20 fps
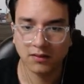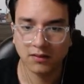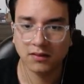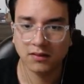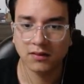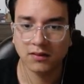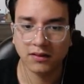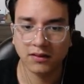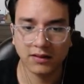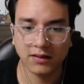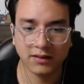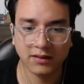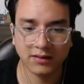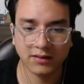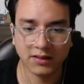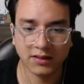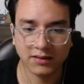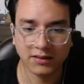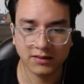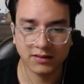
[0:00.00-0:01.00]
and dot
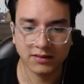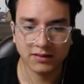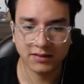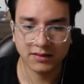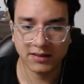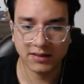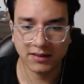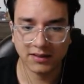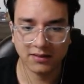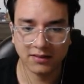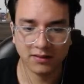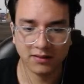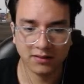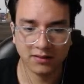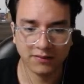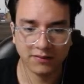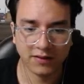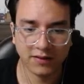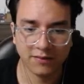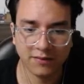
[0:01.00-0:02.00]
set, if
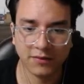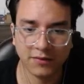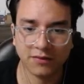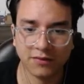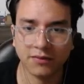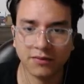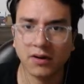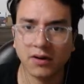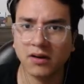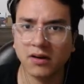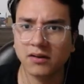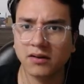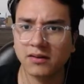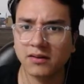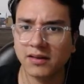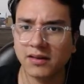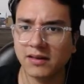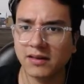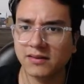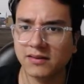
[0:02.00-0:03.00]
I'm not wrong,
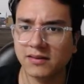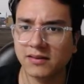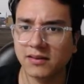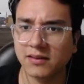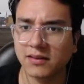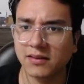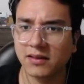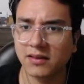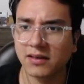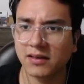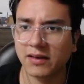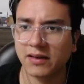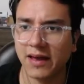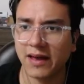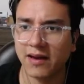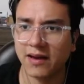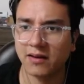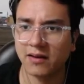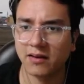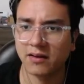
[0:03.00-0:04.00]
takes in a
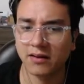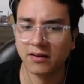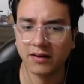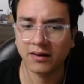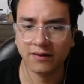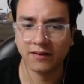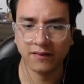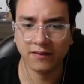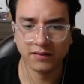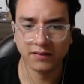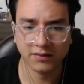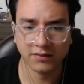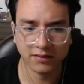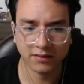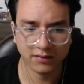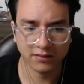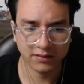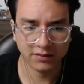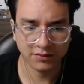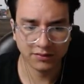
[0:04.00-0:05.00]
header, so it
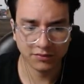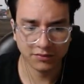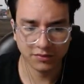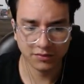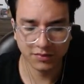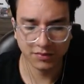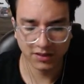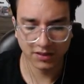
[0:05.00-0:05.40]
would be